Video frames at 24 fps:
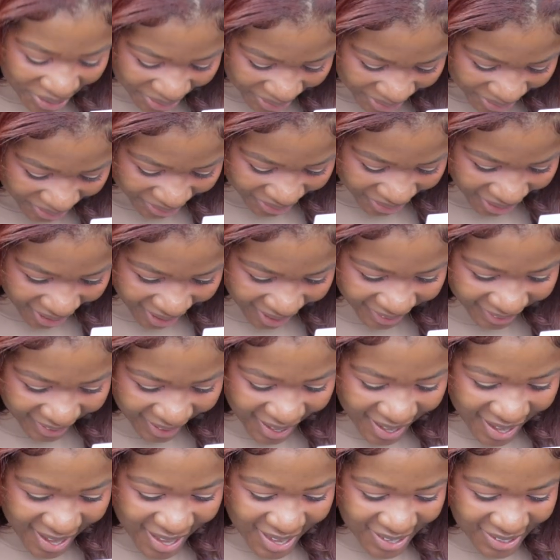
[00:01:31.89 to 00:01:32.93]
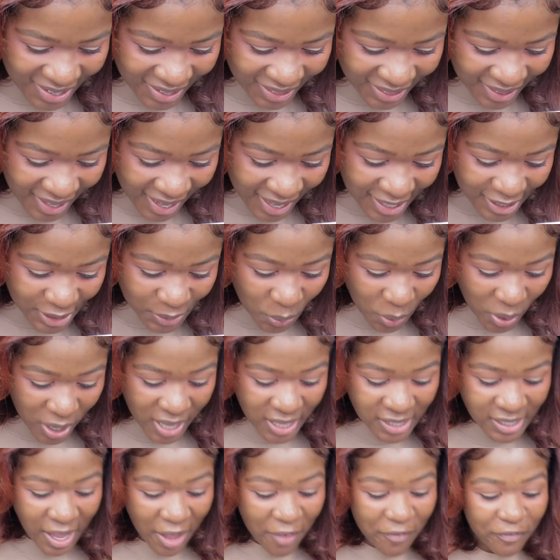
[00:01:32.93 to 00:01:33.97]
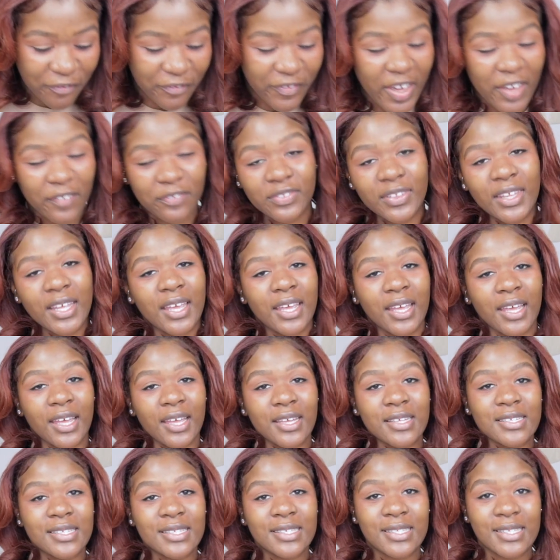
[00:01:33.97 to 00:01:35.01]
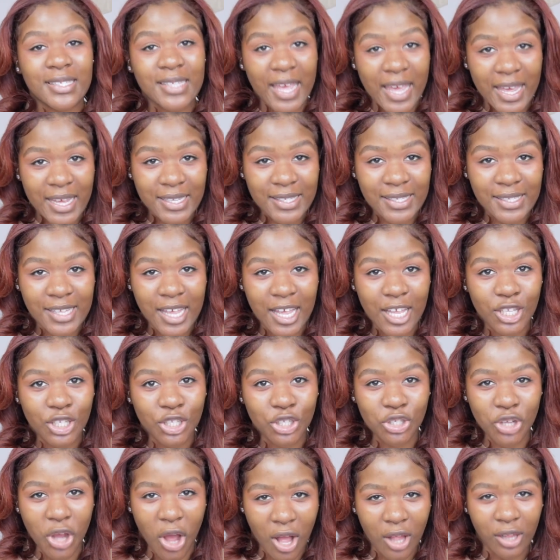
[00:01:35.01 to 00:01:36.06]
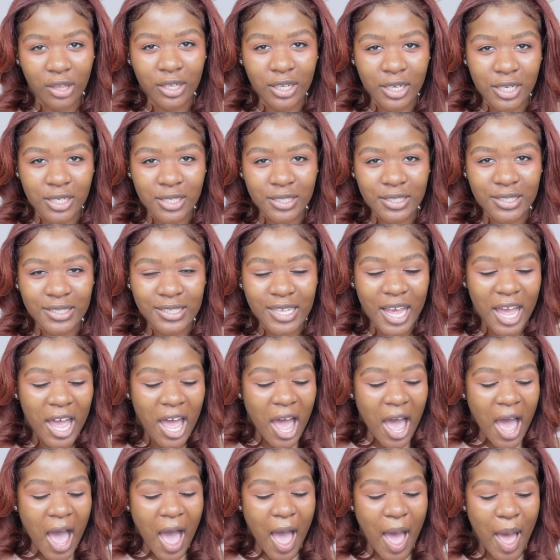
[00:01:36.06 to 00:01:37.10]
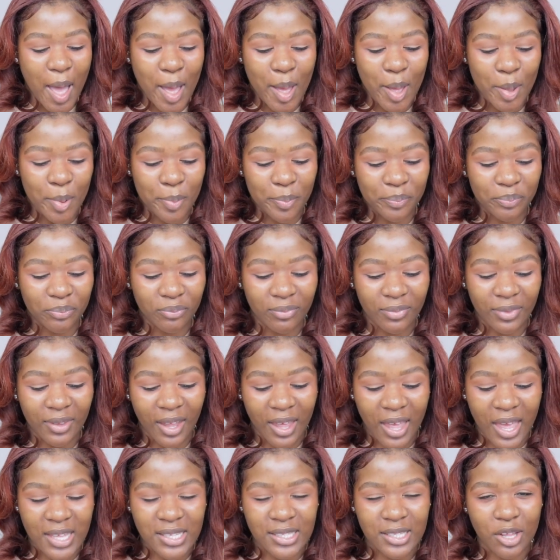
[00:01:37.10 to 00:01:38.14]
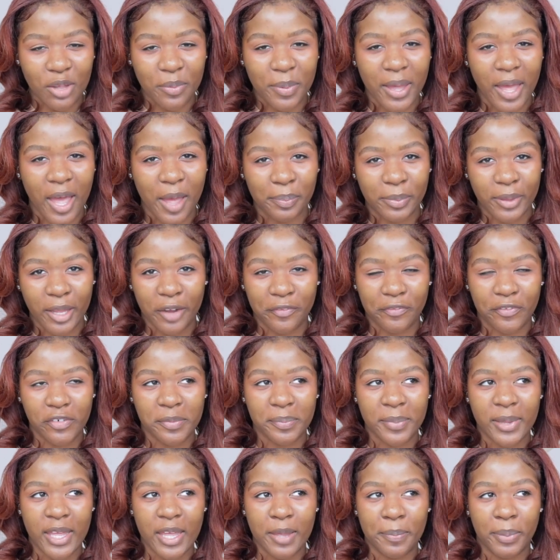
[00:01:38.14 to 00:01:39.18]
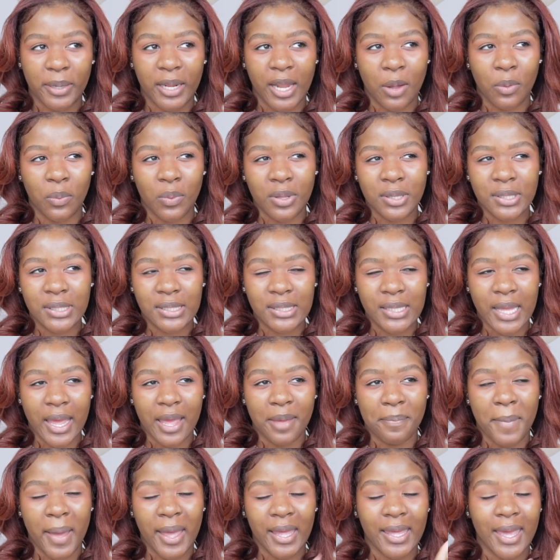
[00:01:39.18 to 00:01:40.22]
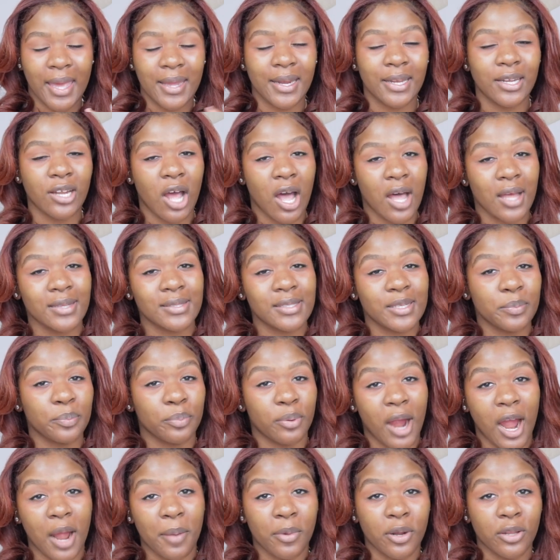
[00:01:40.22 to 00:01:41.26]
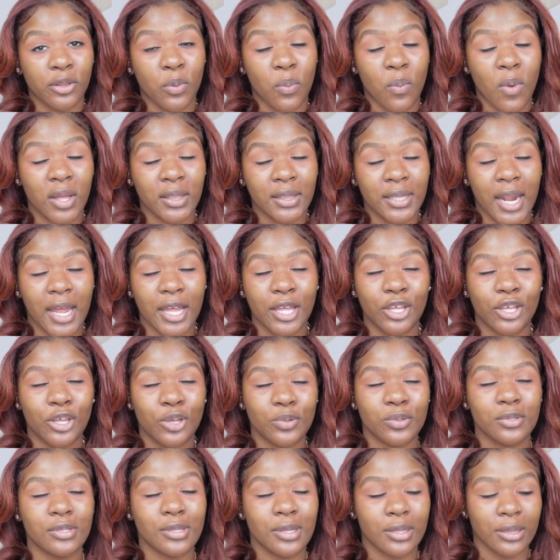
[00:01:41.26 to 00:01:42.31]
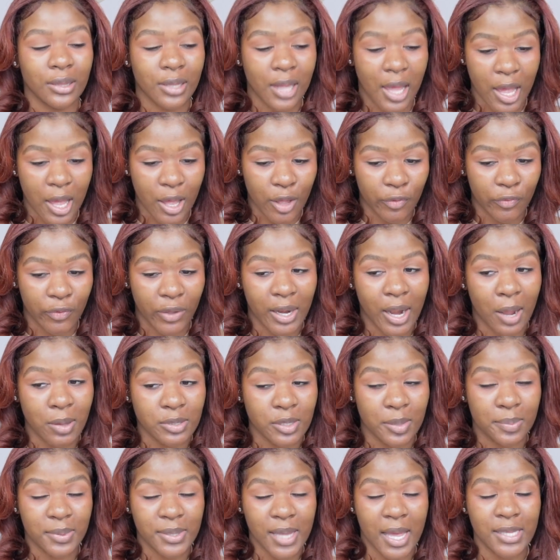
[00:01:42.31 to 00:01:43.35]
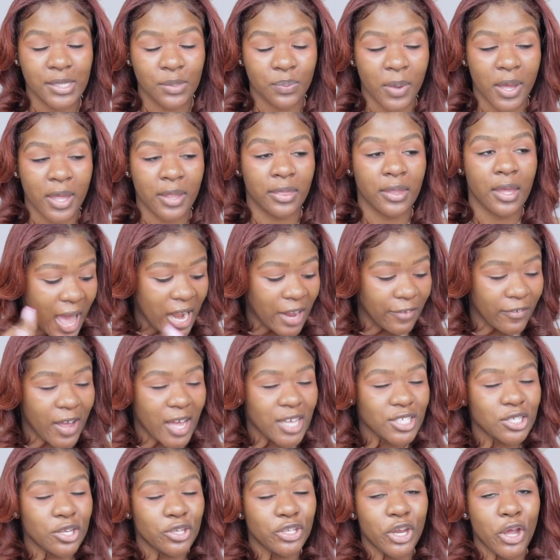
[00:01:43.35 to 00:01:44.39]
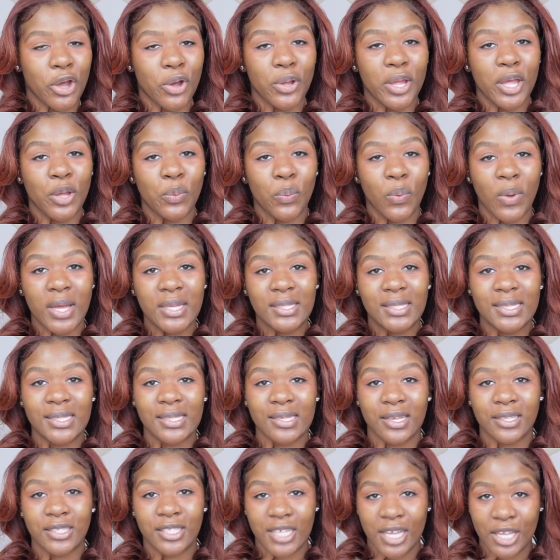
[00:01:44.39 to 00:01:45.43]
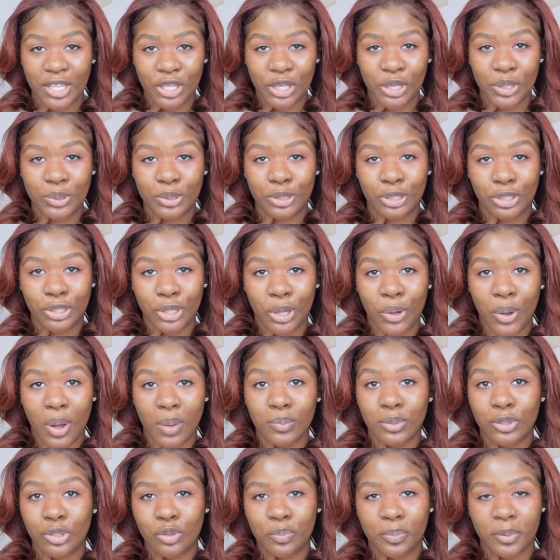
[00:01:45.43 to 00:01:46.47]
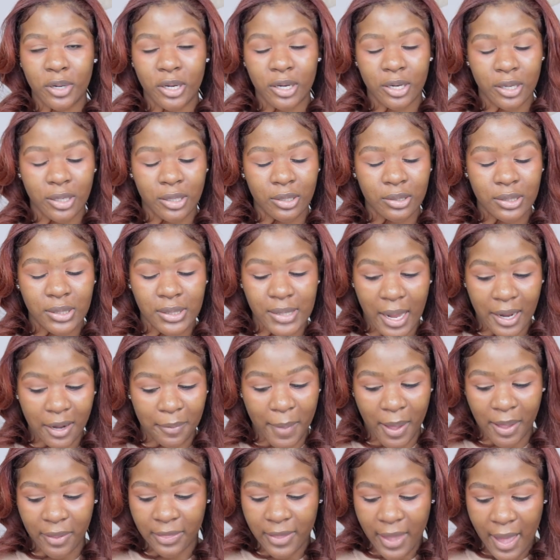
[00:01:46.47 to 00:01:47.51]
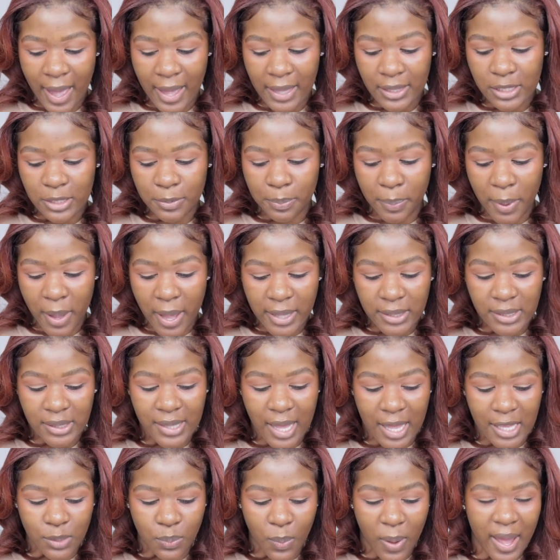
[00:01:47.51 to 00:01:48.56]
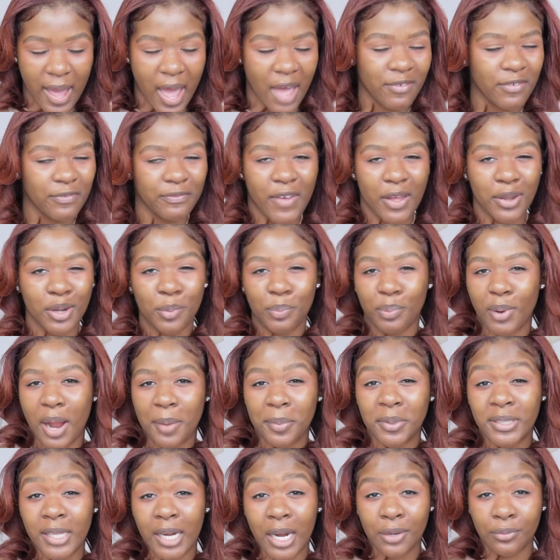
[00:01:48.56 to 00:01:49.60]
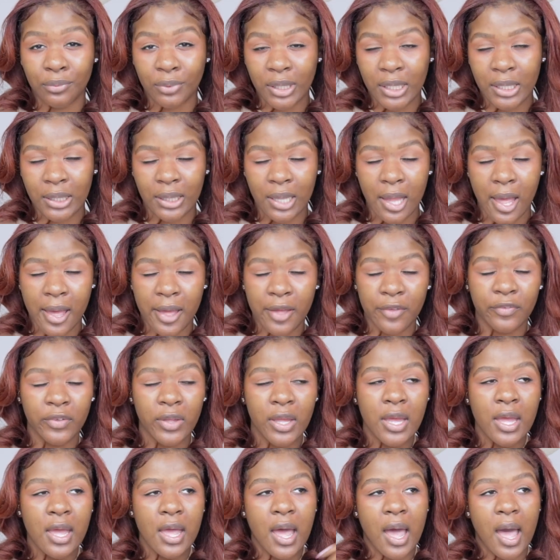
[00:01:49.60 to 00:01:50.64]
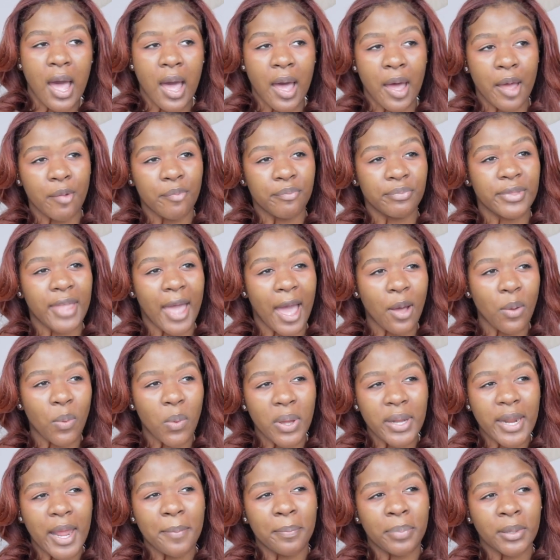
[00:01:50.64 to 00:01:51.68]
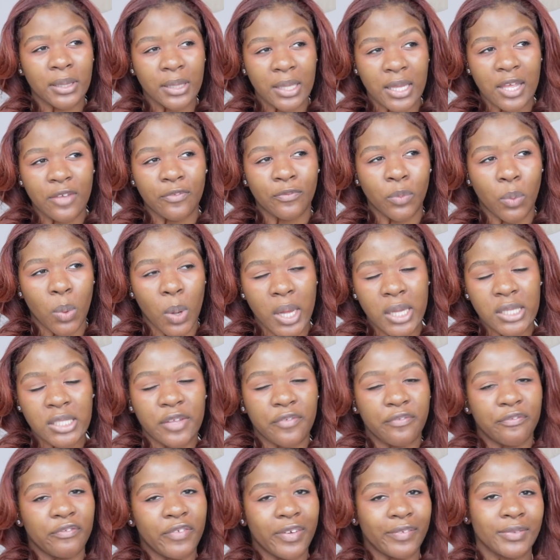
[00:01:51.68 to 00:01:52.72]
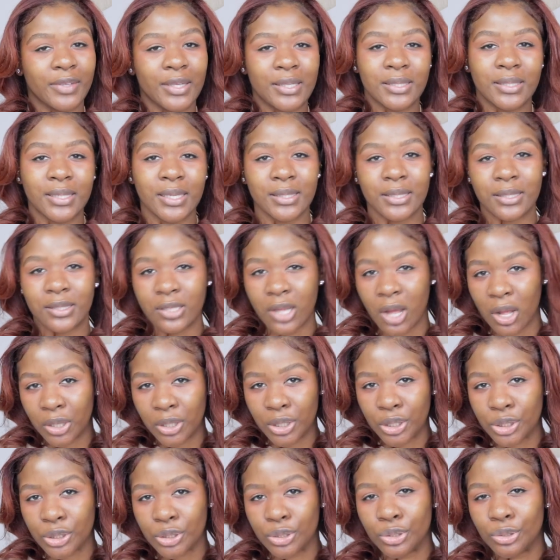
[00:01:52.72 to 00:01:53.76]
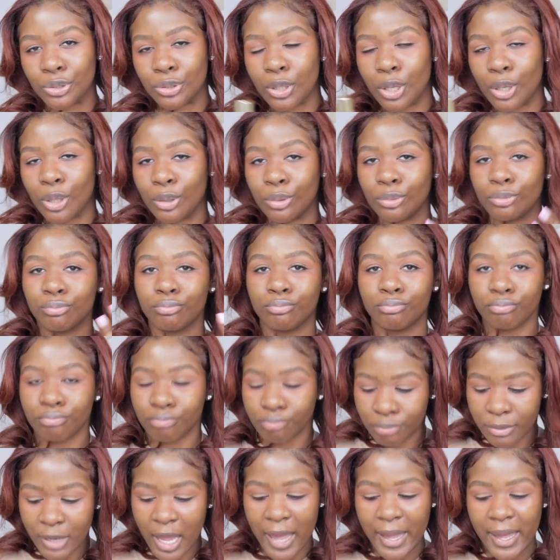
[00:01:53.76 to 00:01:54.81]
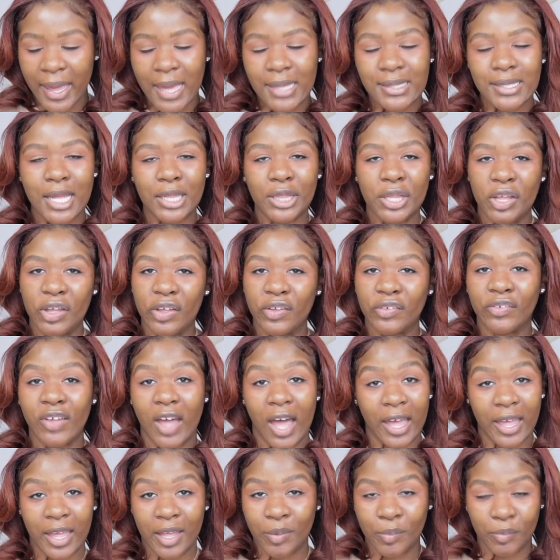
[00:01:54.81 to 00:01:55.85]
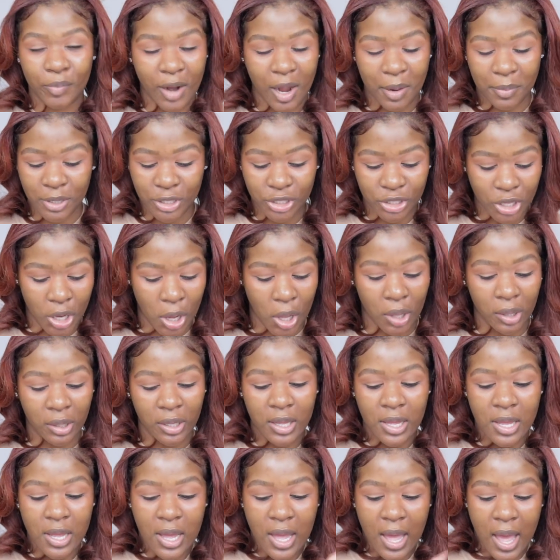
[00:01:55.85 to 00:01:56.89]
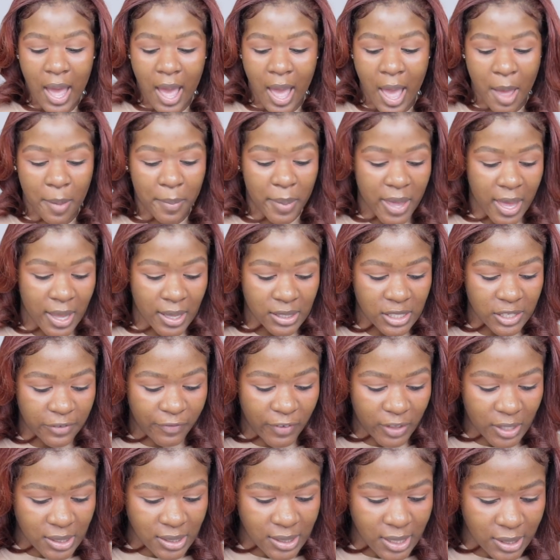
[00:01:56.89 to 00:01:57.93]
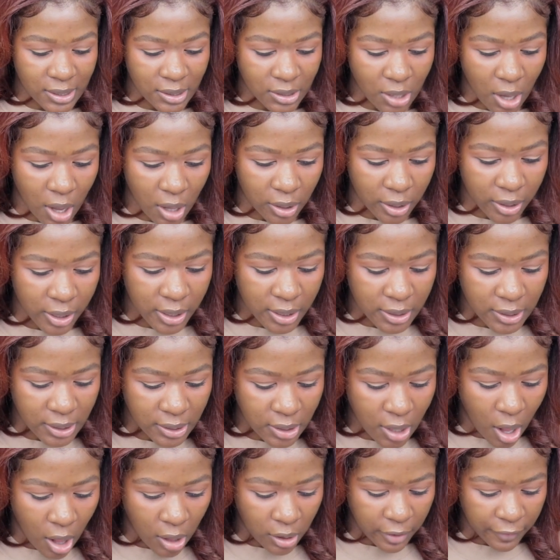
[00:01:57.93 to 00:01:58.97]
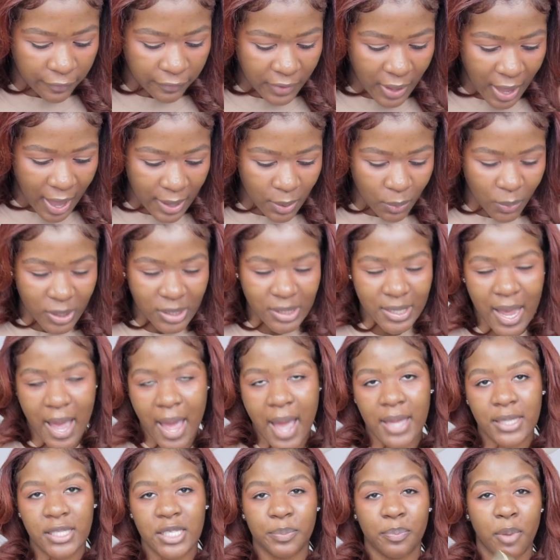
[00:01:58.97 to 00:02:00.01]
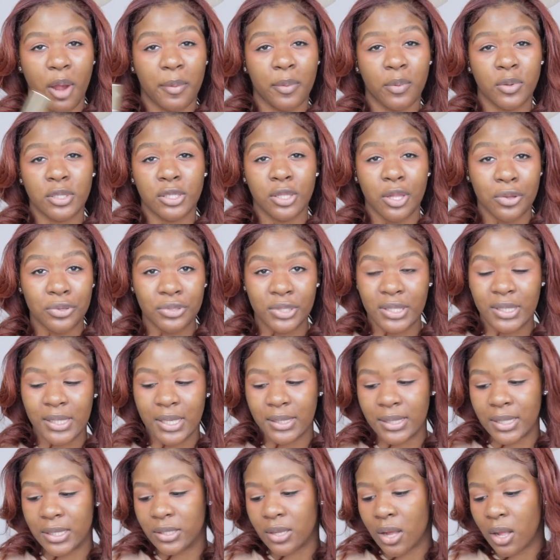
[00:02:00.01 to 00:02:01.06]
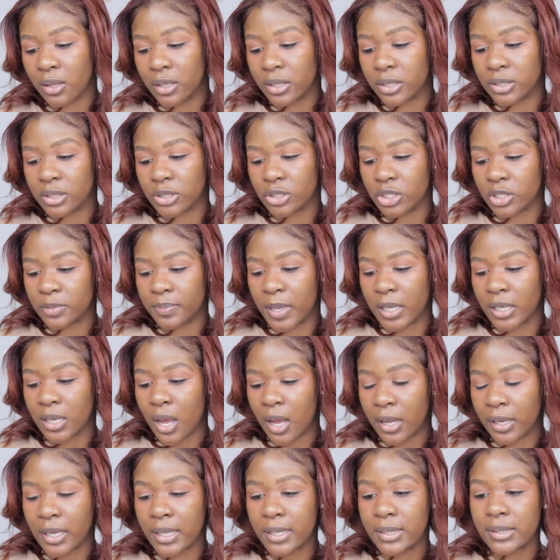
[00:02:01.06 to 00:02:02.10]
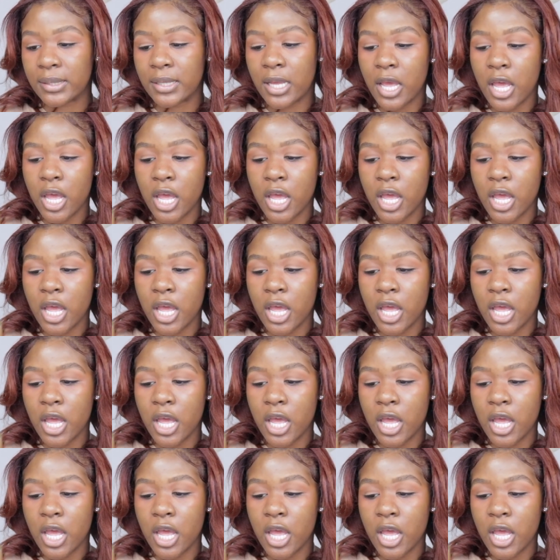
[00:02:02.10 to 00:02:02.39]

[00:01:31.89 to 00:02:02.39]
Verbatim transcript: Oh, God. So this was fifty-six dollars. Um, it's a little bit up there for me, but I will say my Kenan Austin primer, the one that I used to love and I was obsessed with, and if you guys don't know, it was discontinued, so I'm super sad about that, but that's why I haven't found a primer that I really love. Um, that one, I believe, was fifty-six dollars, so... I guess I love high-end primers, y'all. Um, but yeah, this is fifty-six dollars and all of that. With tax, it probably was close to sixty dollars, just being honest.